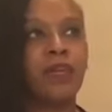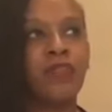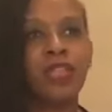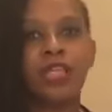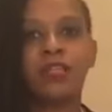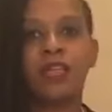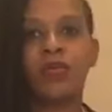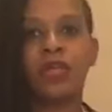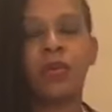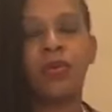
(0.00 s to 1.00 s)
even Disney
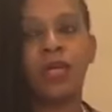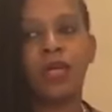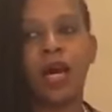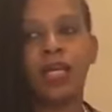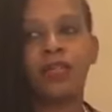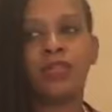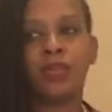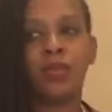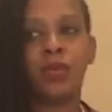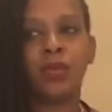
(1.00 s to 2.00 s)
when they put a lot
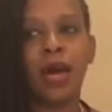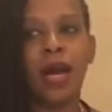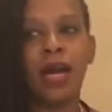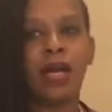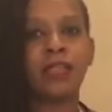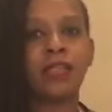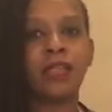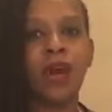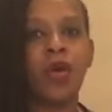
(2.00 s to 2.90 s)
into the rides and the